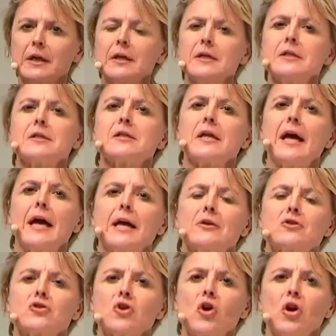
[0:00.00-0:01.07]
is a
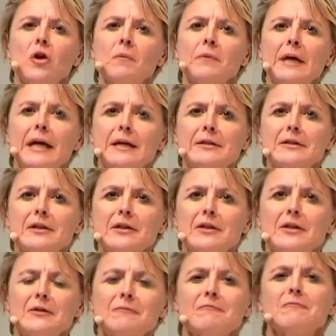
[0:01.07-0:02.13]
term
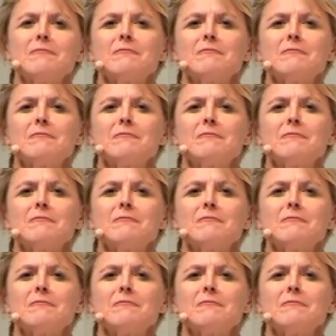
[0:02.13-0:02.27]
that